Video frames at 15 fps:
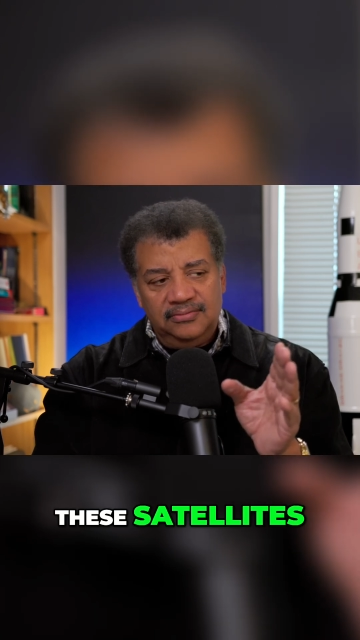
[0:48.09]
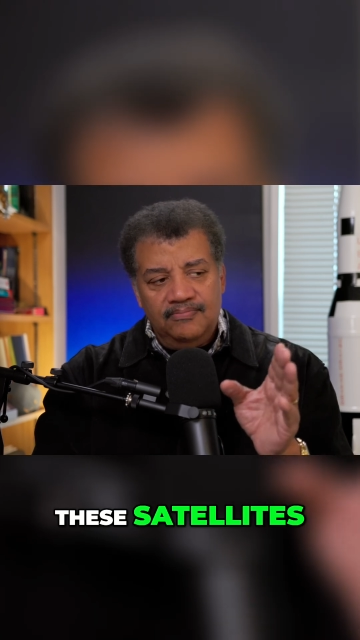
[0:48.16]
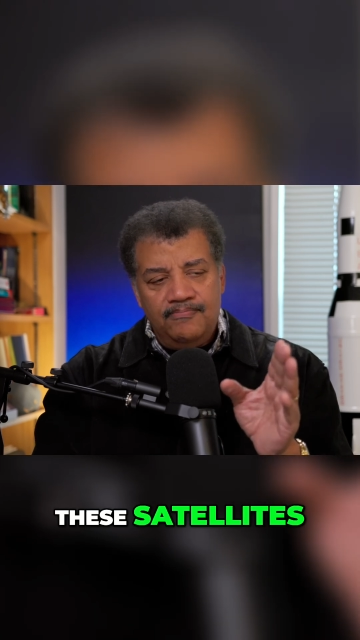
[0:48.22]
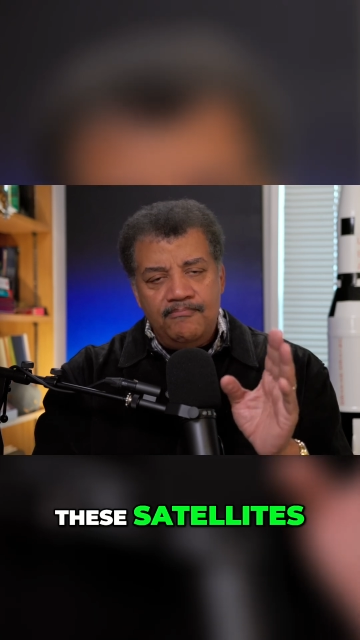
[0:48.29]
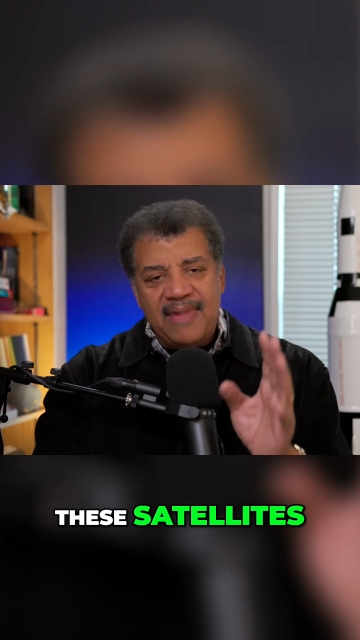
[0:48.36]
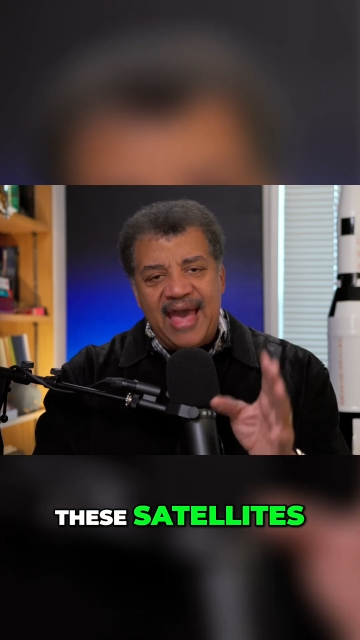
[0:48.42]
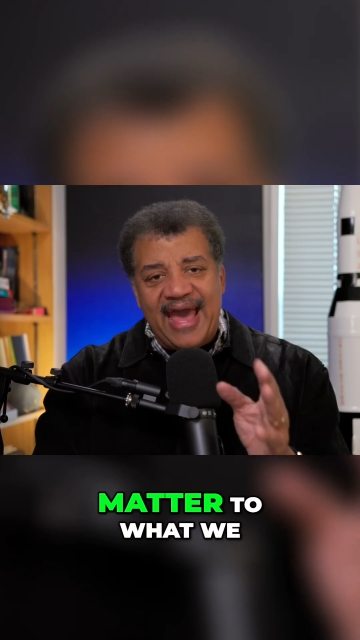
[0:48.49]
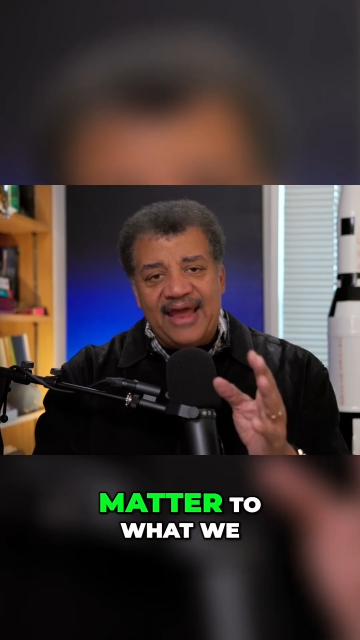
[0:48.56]

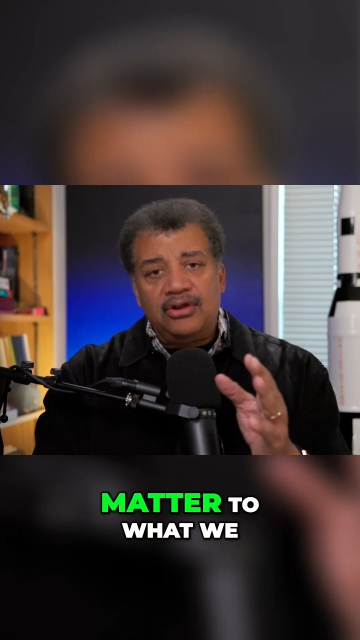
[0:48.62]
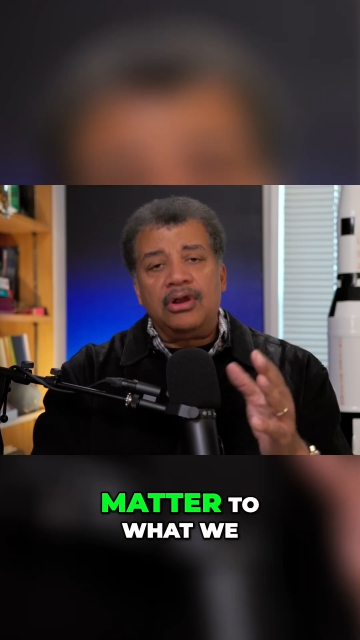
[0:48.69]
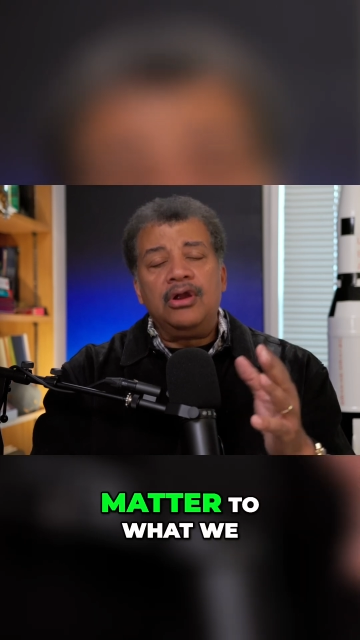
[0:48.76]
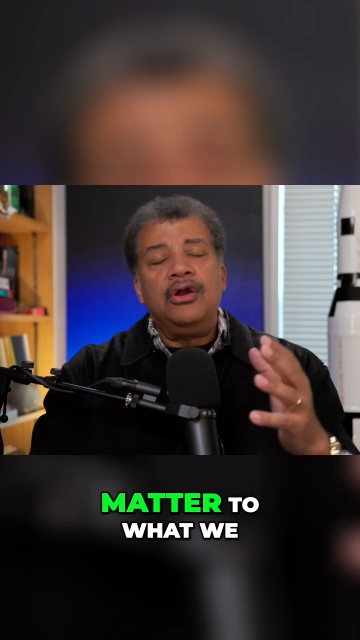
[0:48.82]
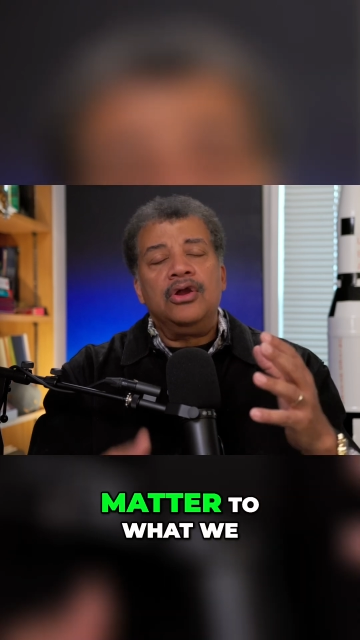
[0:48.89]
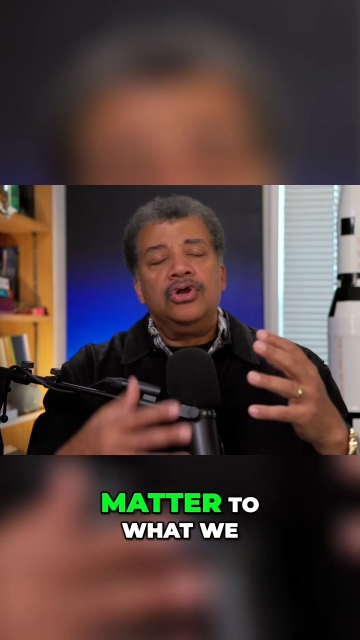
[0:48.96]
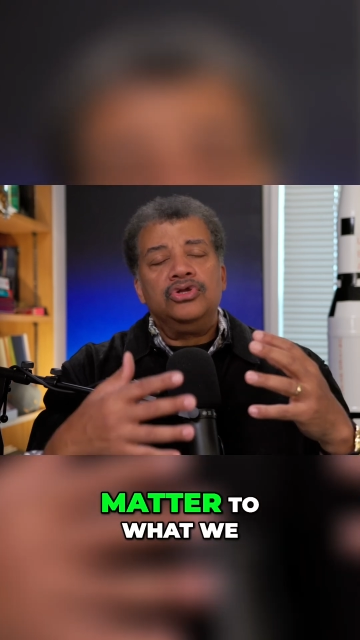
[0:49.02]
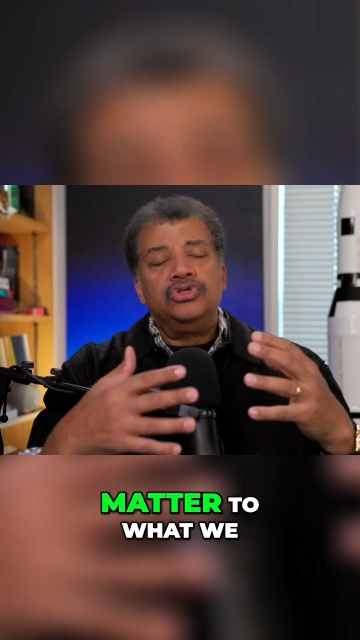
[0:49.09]

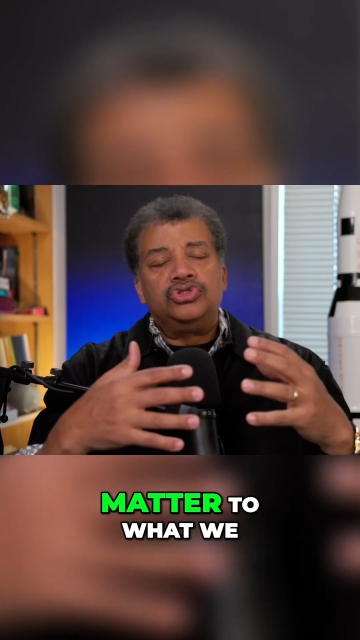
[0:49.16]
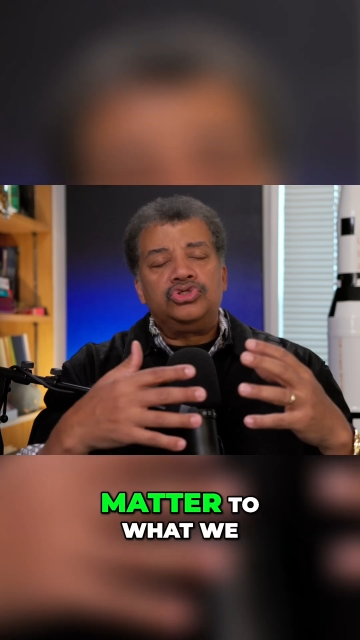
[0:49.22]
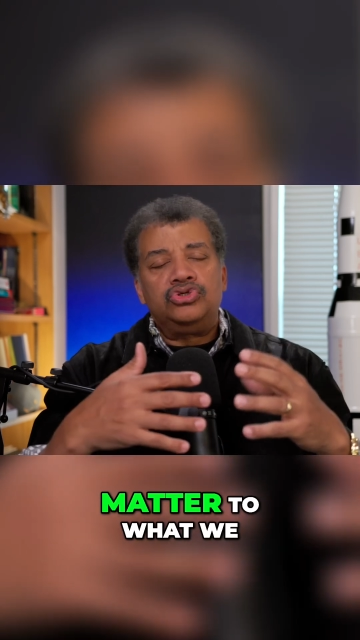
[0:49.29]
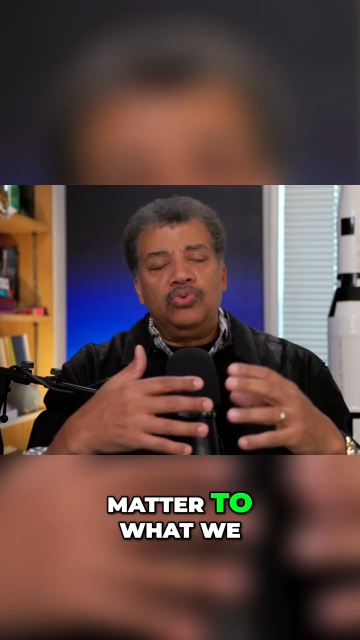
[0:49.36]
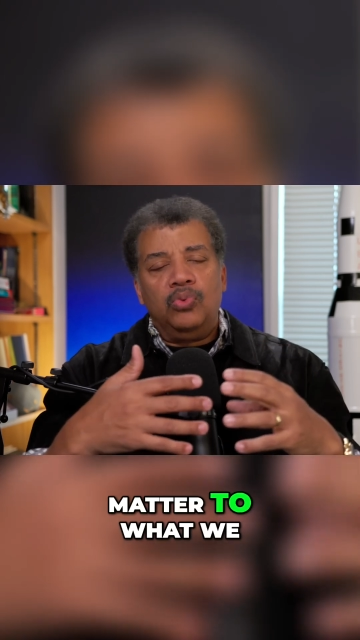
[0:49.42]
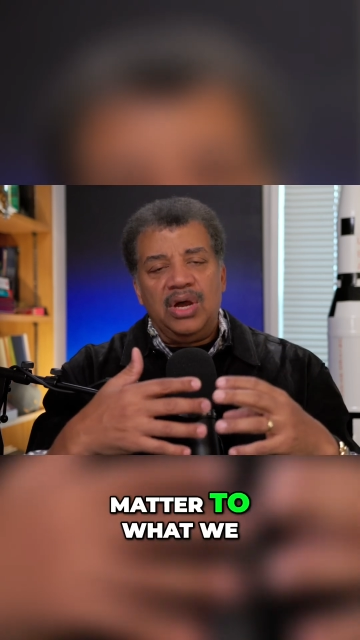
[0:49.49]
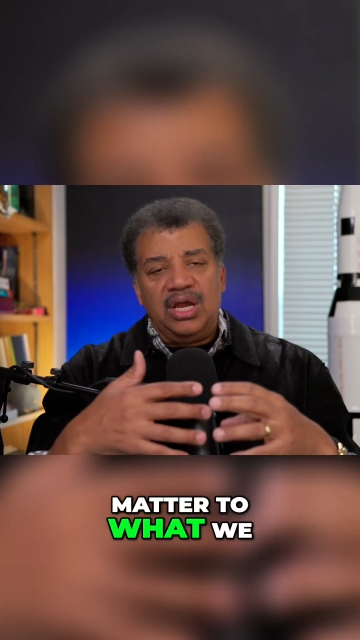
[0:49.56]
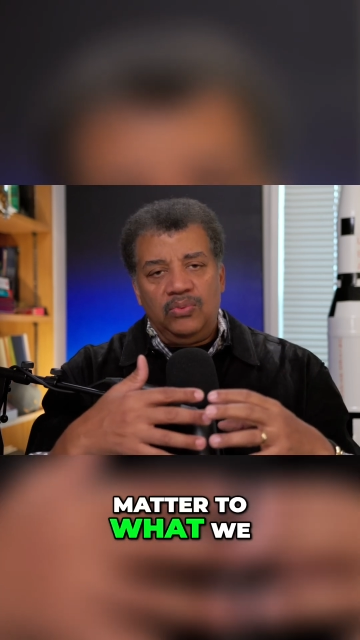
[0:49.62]
matter
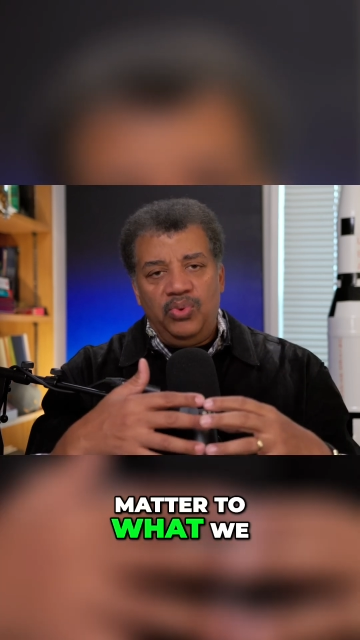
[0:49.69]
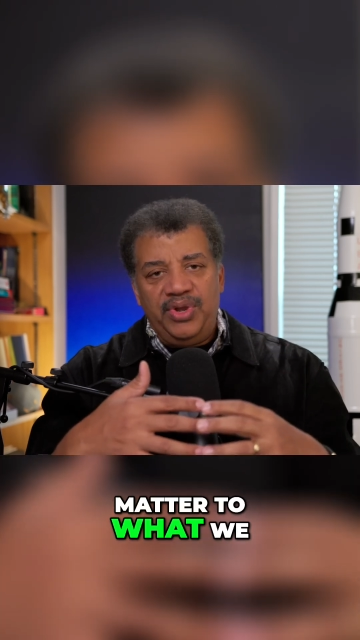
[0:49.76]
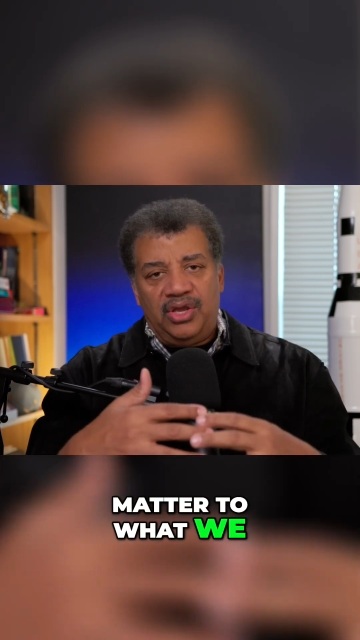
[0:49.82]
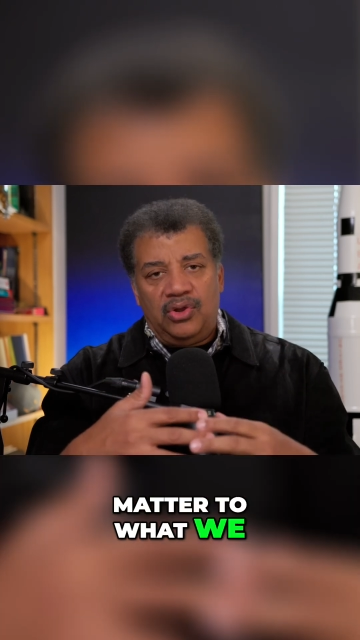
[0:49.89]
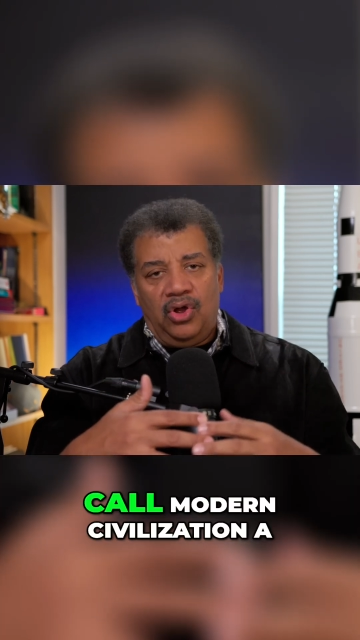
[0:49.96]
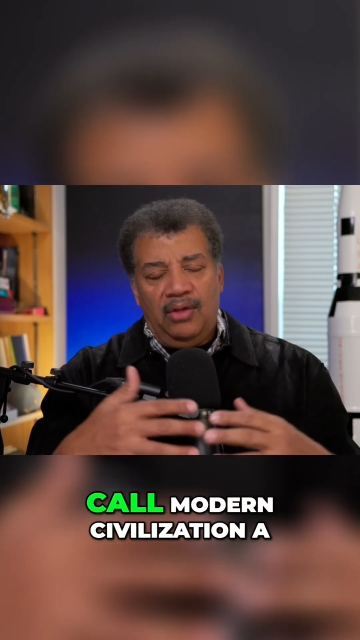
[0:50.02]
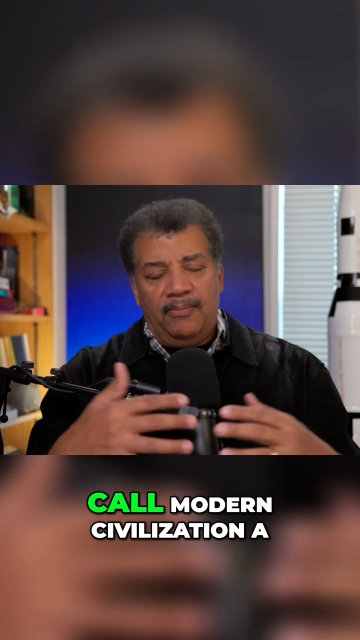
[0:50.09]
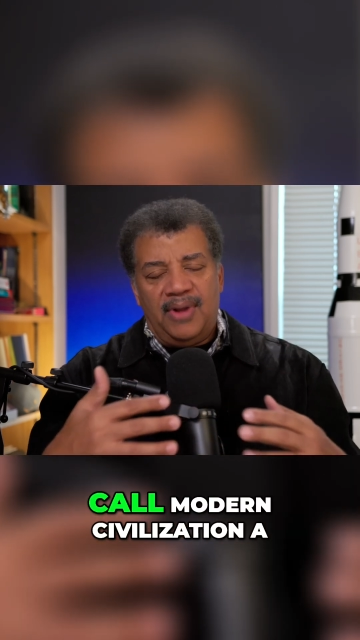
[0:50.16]
to what we
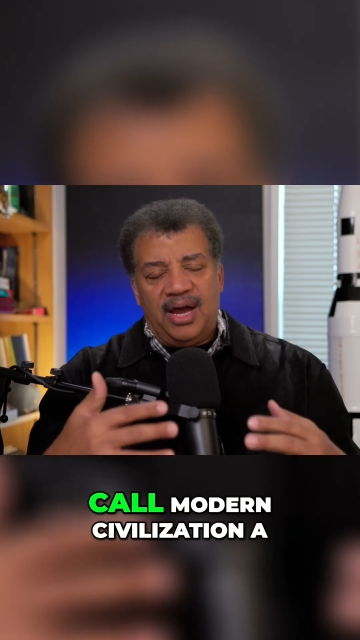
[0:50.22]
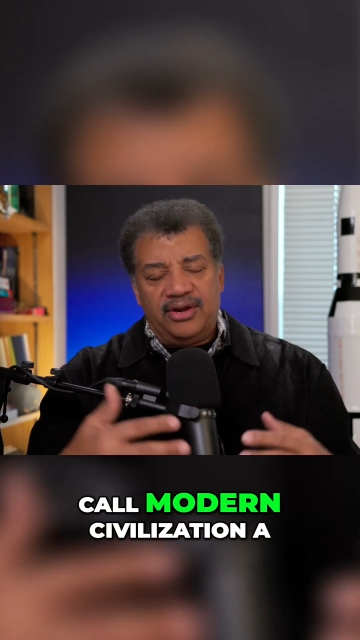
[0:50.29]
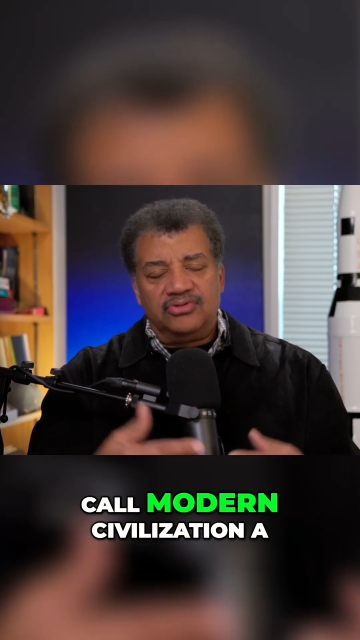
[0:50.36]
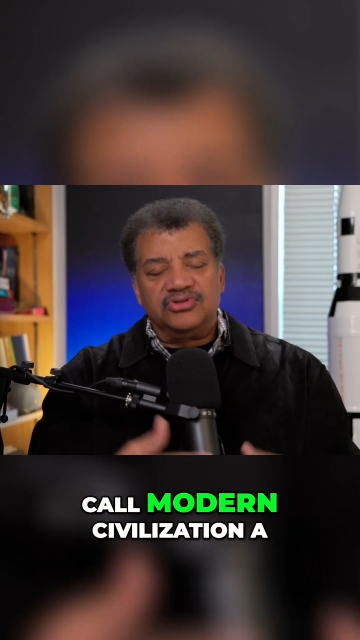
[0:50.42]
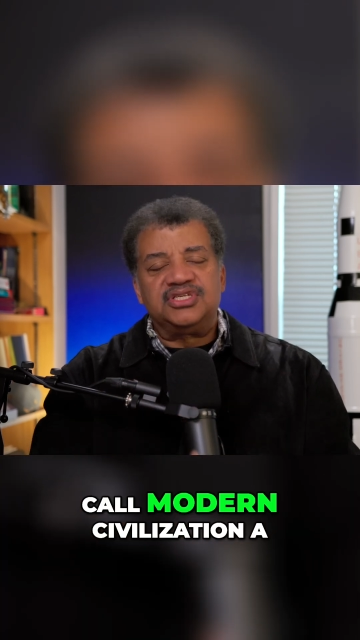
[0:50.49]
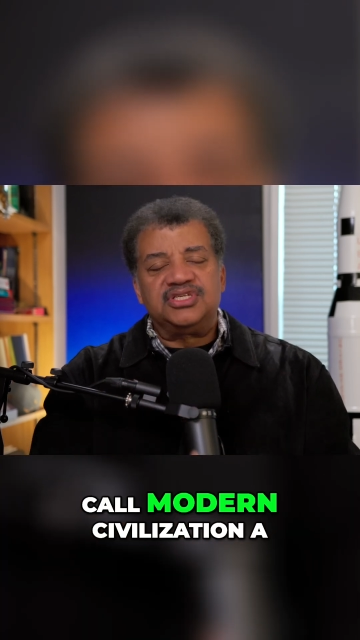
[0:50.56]
call modern